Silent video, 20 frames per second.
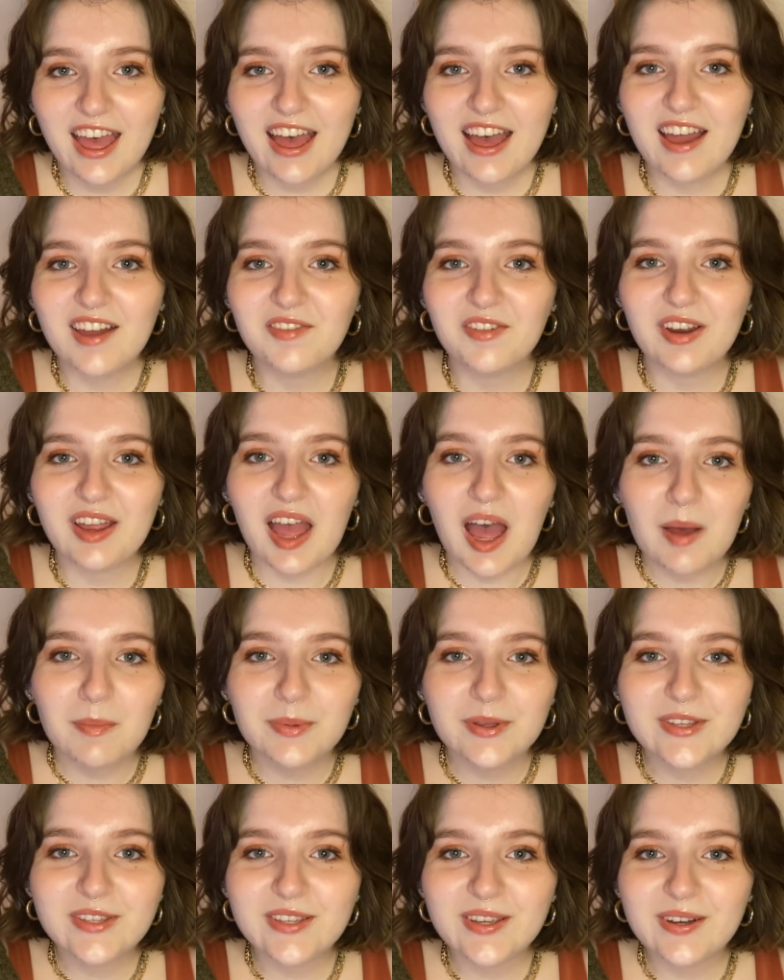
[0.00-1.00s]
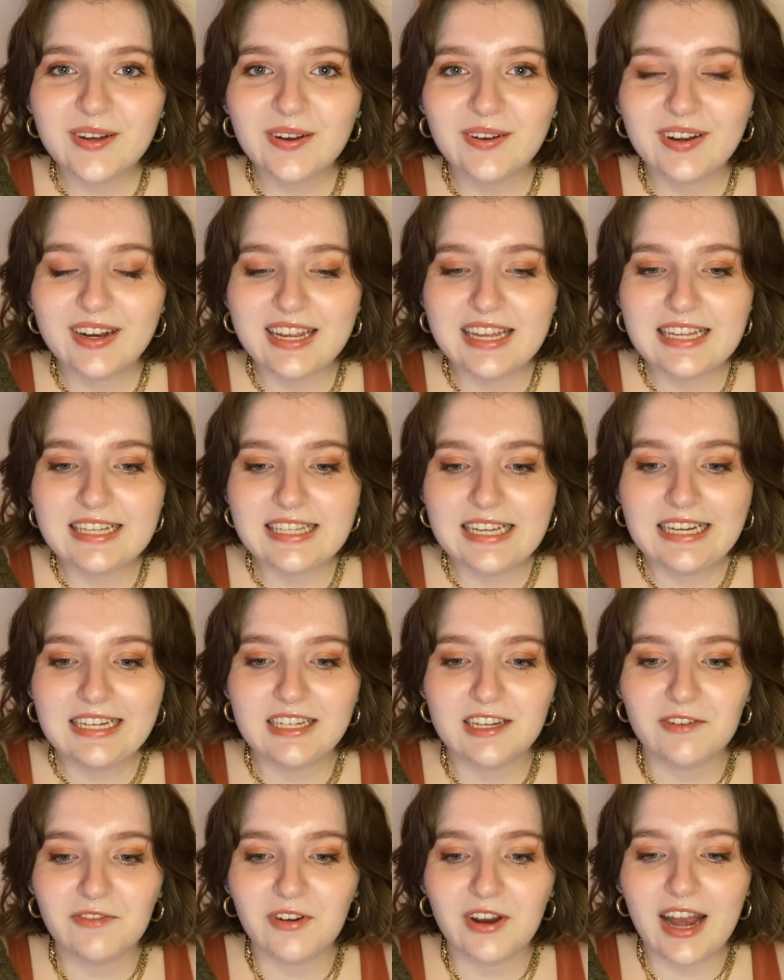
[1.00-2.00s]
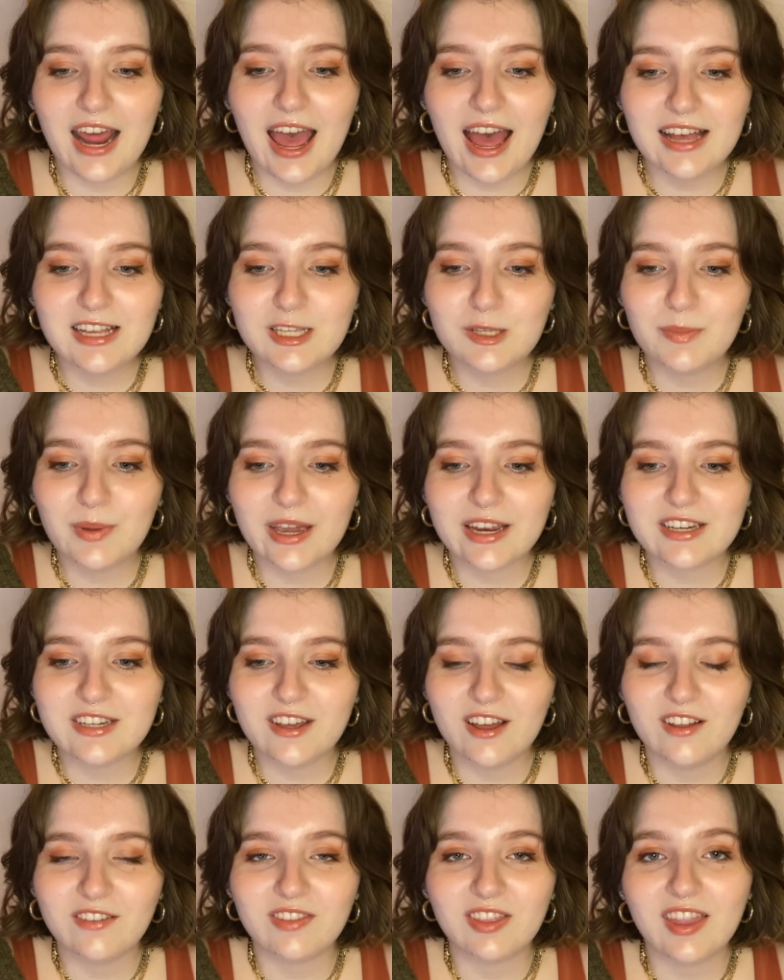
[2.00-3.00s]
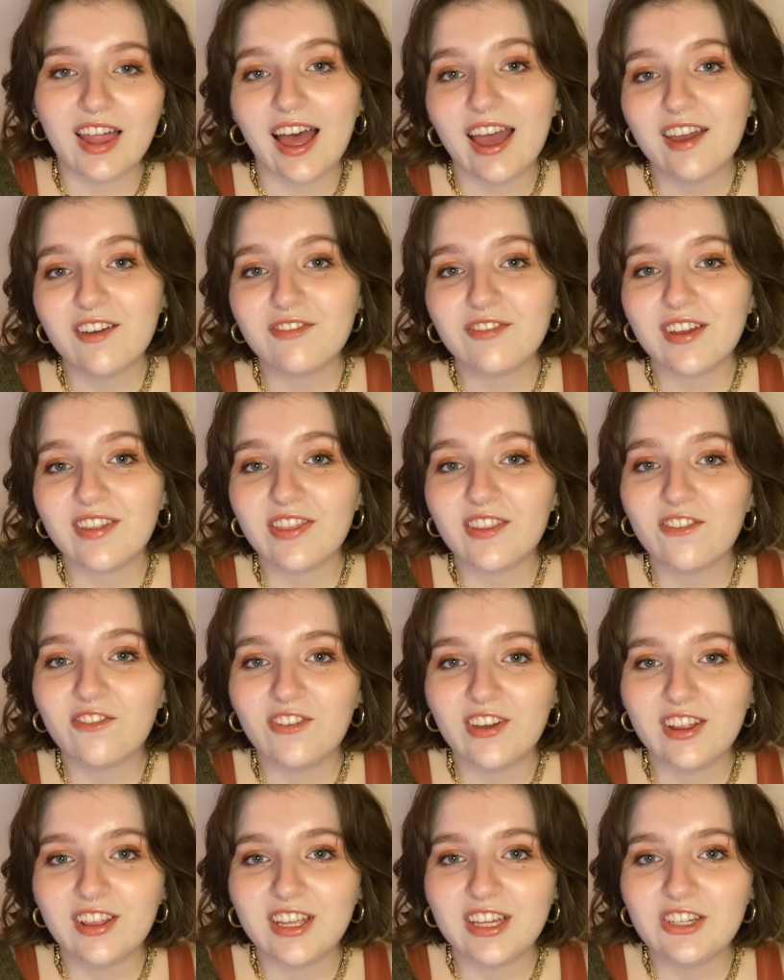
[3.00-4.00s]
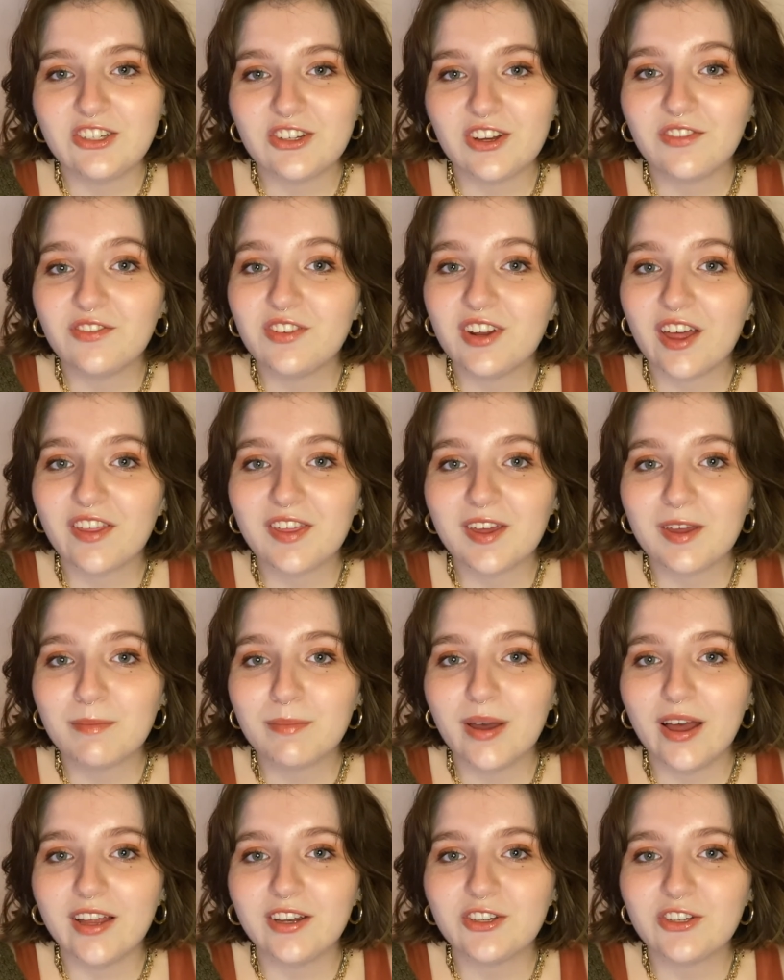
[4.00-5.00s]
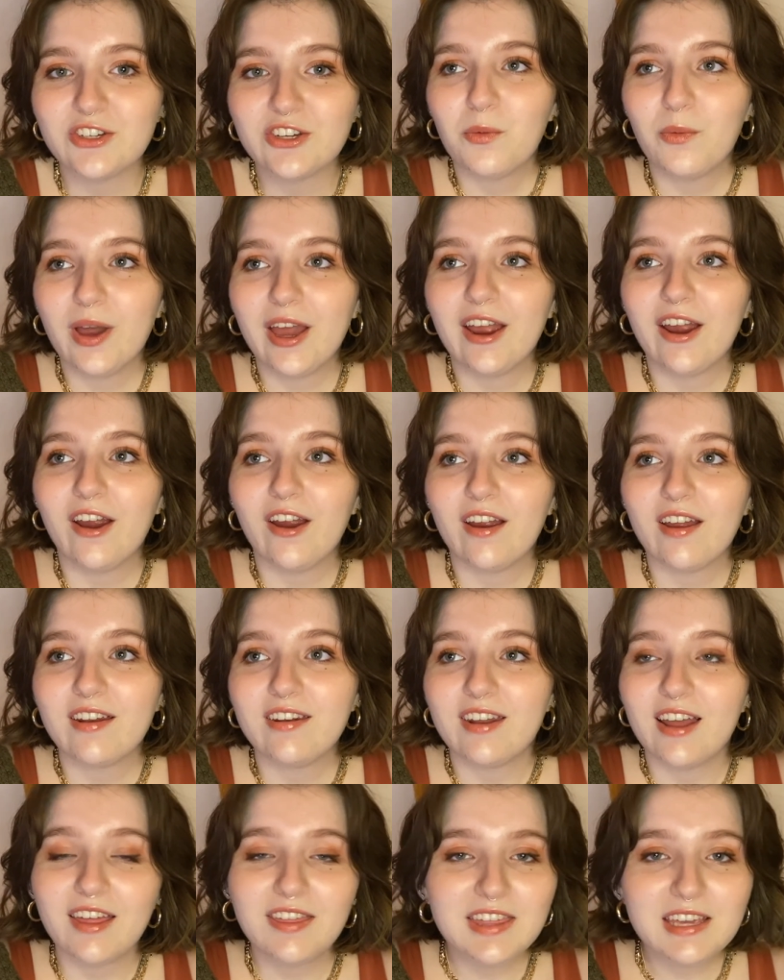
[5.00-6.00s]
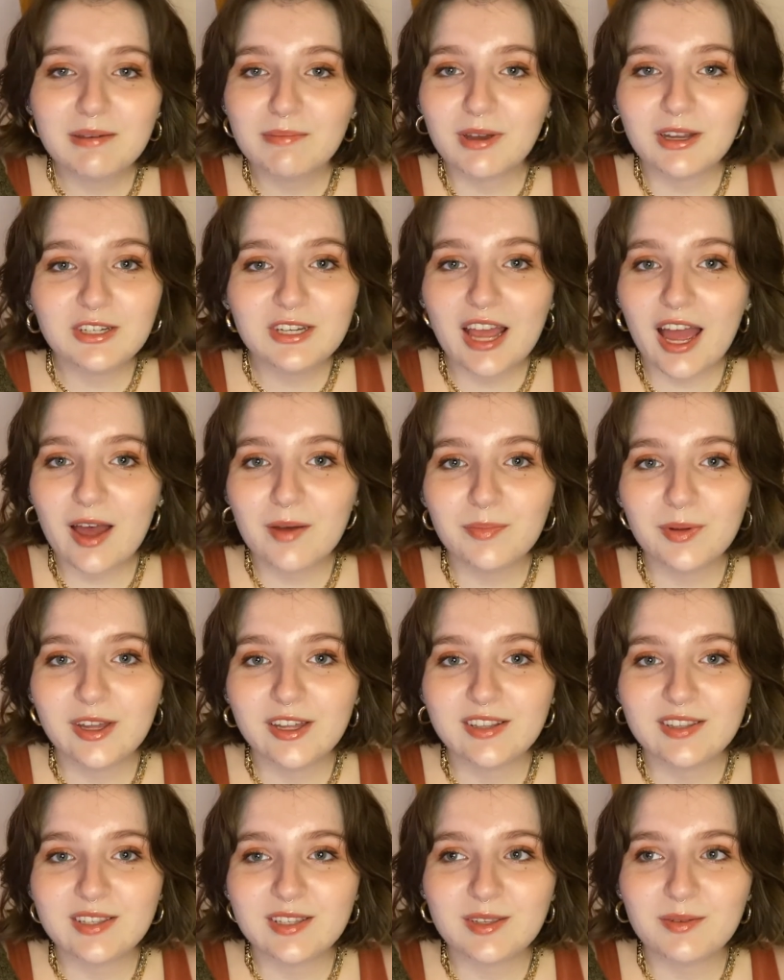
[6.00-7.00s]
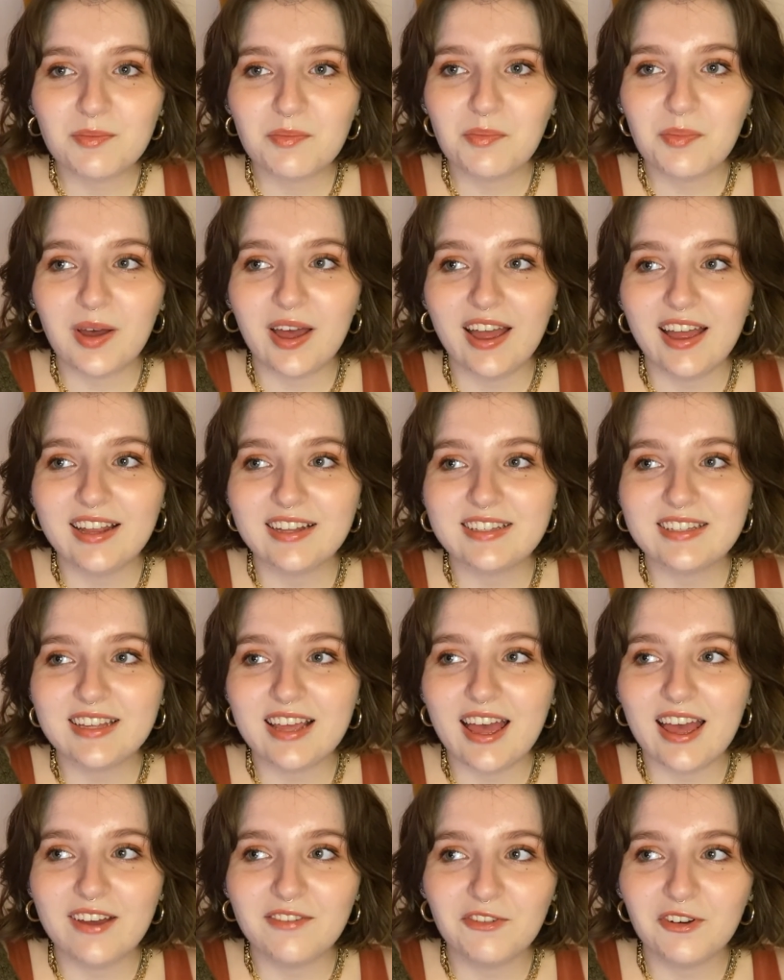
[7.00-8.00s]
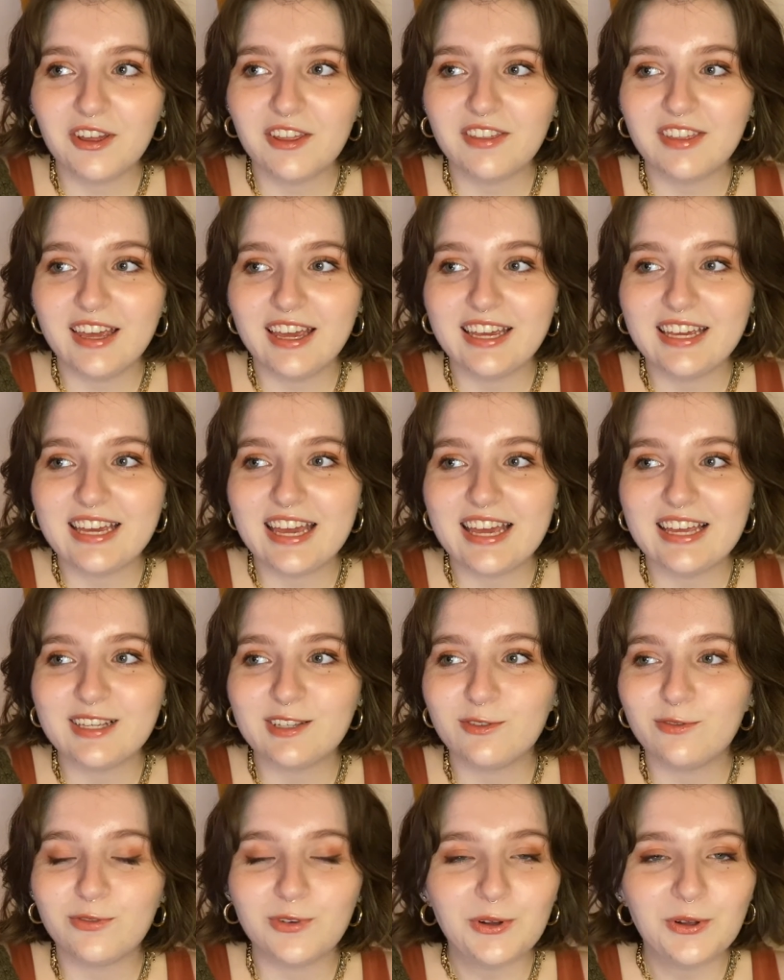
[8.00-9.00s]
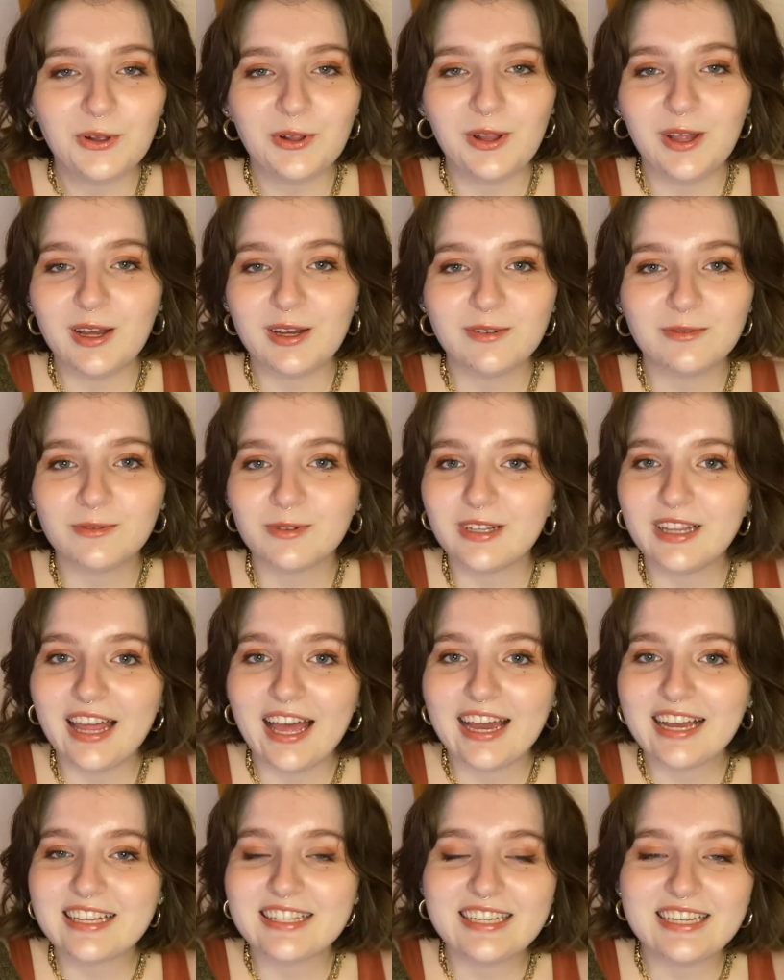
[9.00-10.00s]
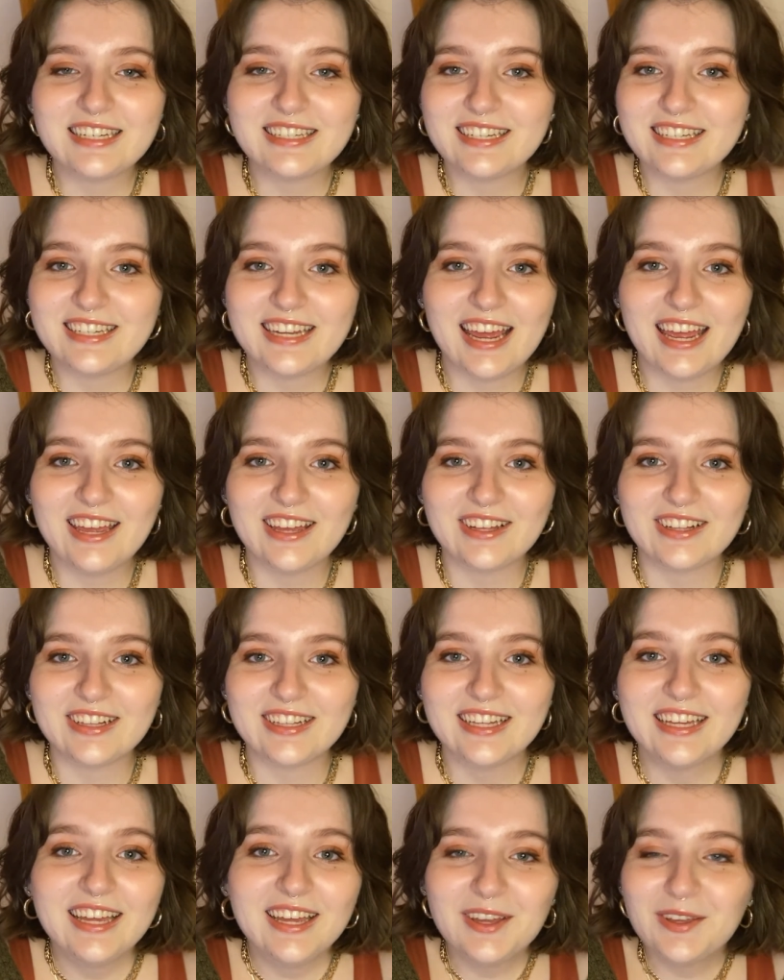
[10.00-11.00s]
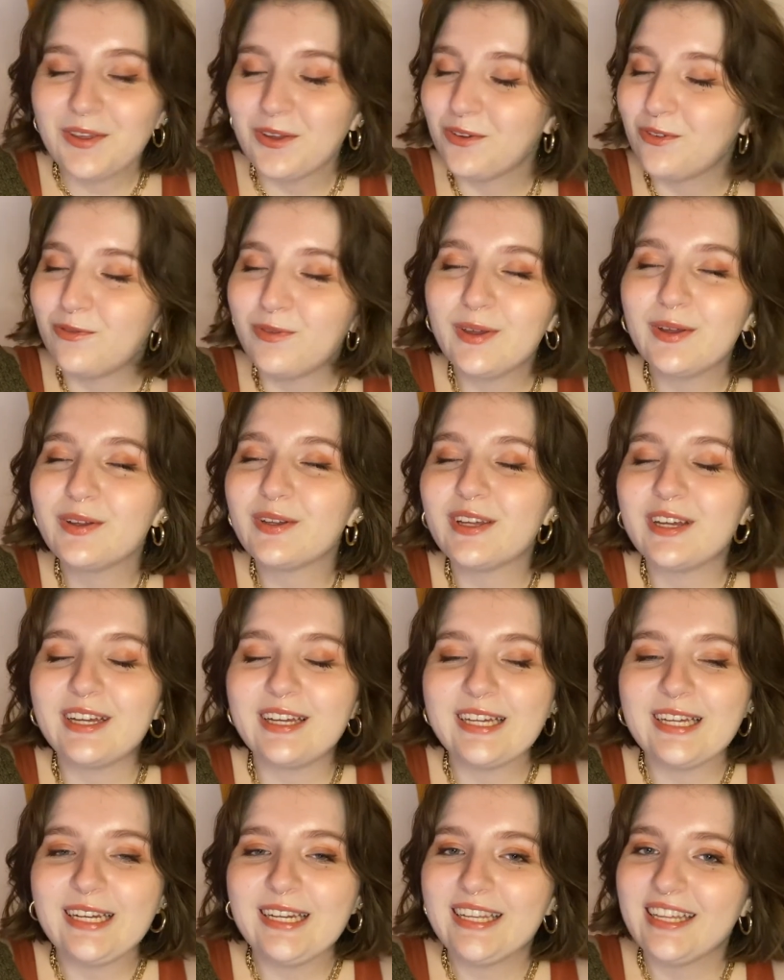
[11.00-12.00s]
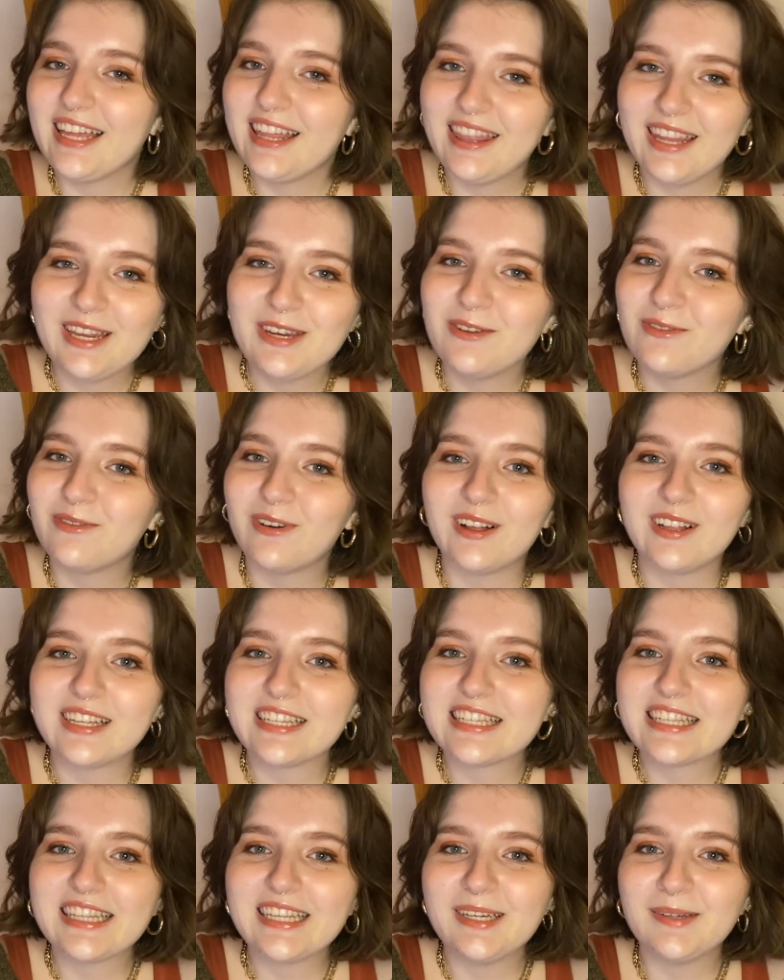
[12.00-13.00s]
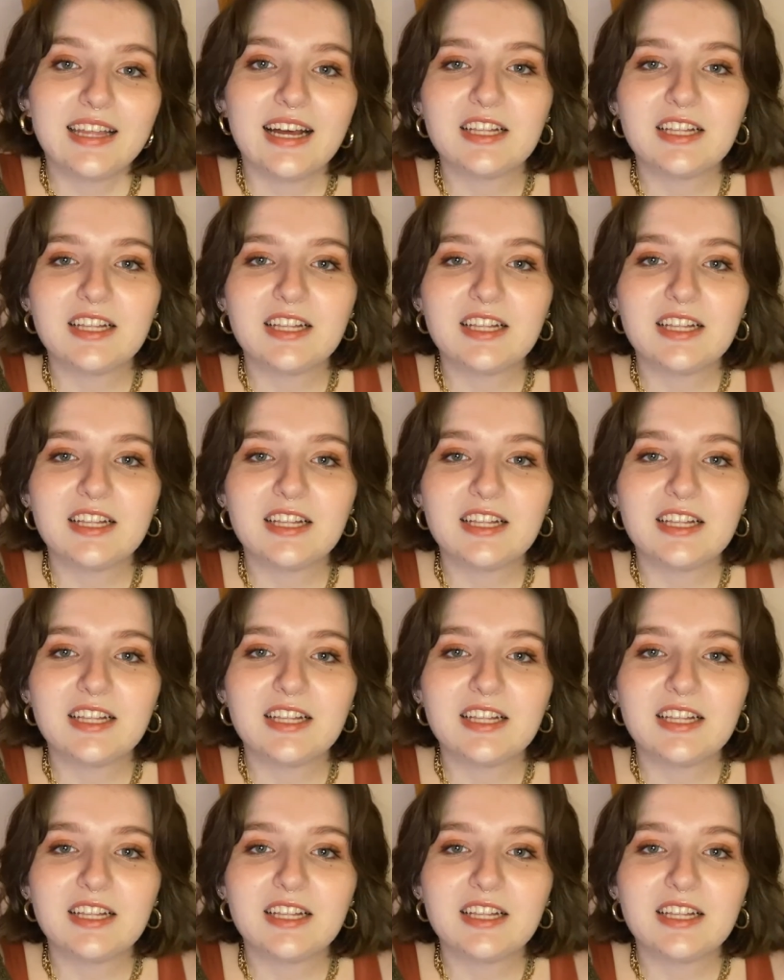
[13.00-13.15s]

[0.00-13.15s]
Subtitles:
Every episode is a different aspect of life in the village of Nothing Much, where nothing much happens, but everything is full of relaxing detail. You feel good, and then you fall asleep.